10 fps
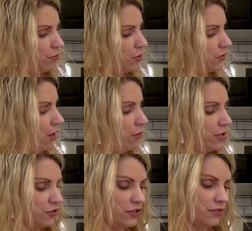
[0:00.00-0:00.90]
almost
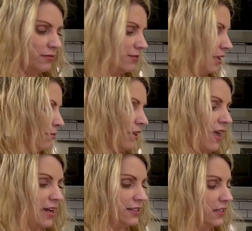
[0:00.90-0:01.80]
always just gonna be
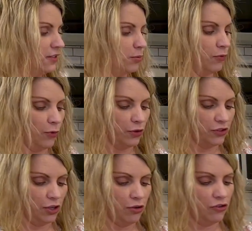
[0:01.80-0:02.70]
that teaspoonful,
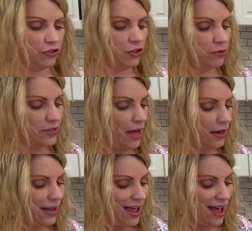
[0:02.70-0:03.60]
so you can just use that.